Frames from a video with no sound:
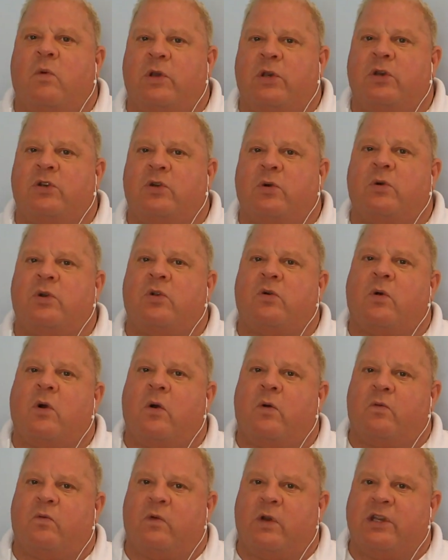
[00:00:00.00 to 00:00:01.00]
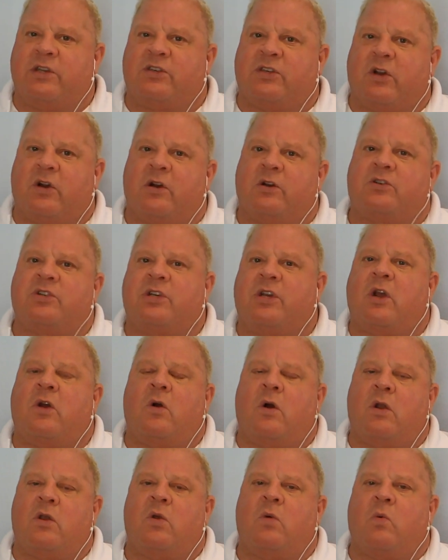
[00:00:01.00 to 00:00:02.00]
when you're doing your own research
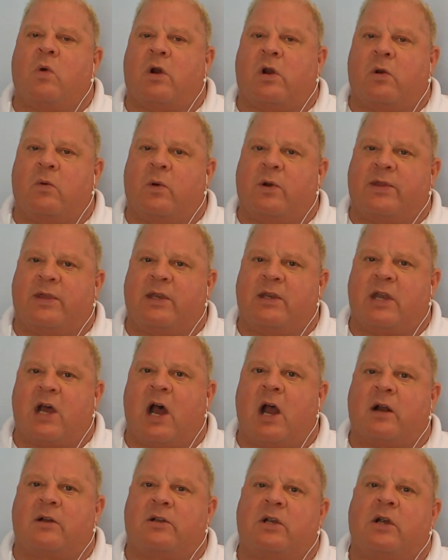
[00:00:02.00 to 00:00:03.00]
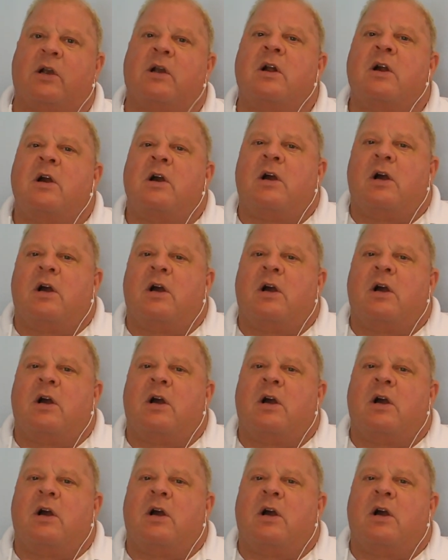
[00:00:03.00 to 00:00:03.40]
or you're working with a doctor.